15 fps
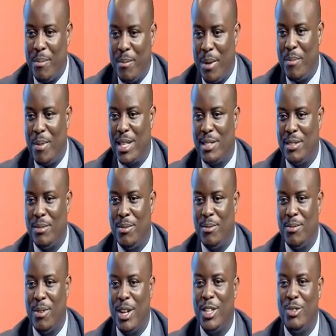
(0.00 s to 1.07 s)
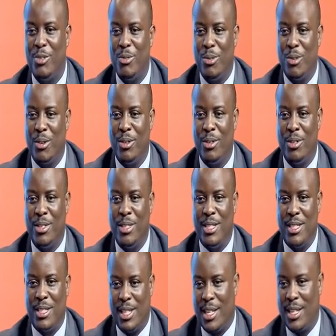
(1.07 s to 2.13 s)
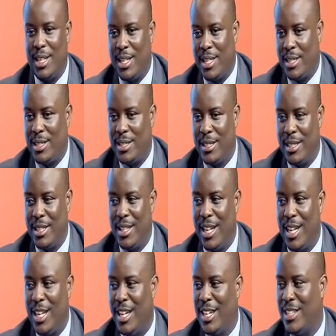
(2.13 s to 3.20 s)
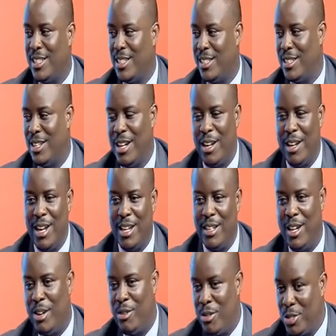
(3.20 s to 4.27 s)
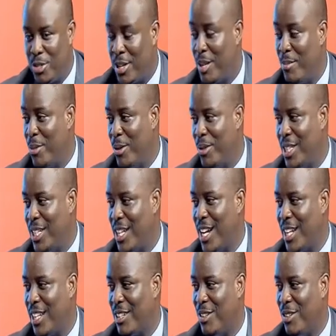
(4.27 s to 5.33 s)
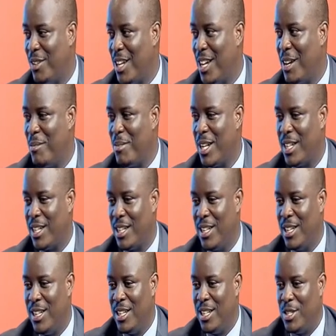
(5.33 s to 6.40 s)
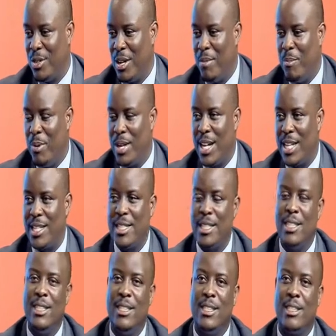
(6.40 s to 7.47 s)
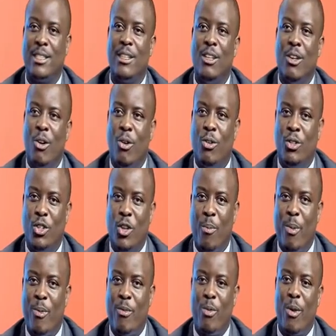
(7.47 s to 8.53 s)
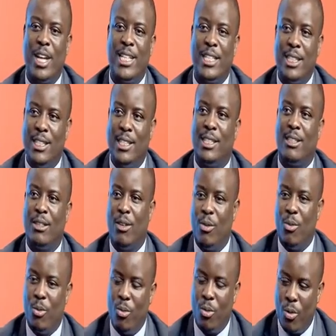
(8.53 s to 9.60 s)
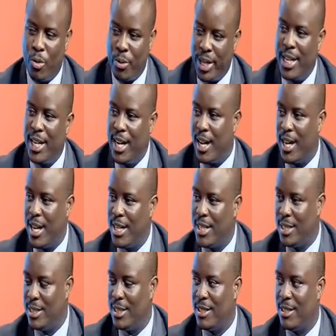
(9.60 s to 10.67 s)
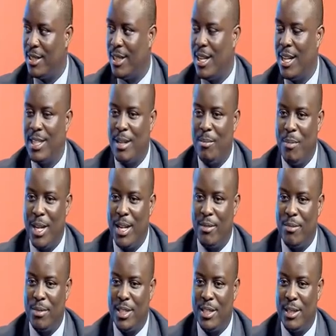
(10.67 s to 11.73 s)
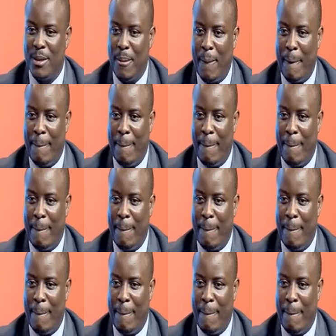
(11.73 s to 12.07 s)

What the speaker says: the members' value grow such that they get a reasonable return on their money. So a bonus is on top of what is already guaranteed as a benefit.